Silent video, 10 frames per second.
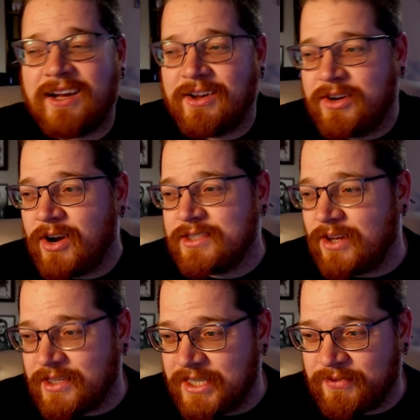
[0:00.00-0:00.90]
across
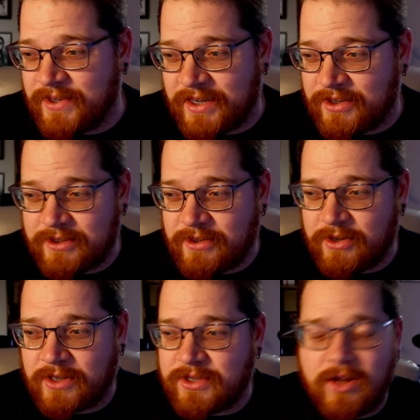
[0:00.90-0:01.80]
all different
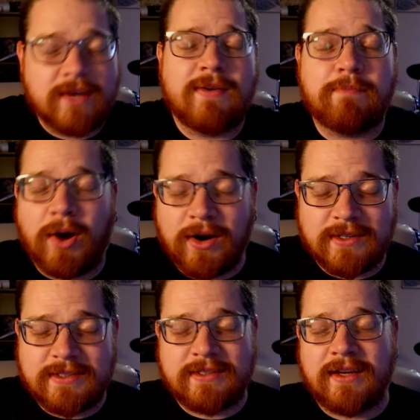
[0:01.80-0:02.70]
across all different
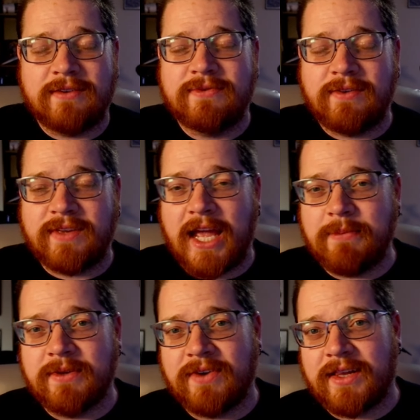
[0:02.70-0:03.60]
parts of, of game
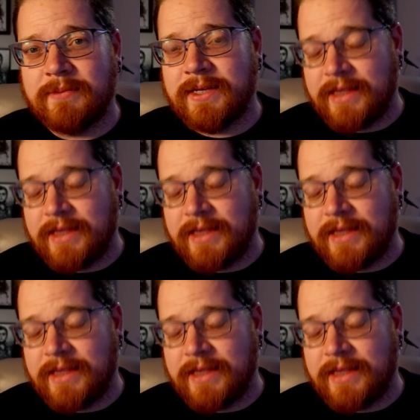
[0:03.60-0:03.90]
development.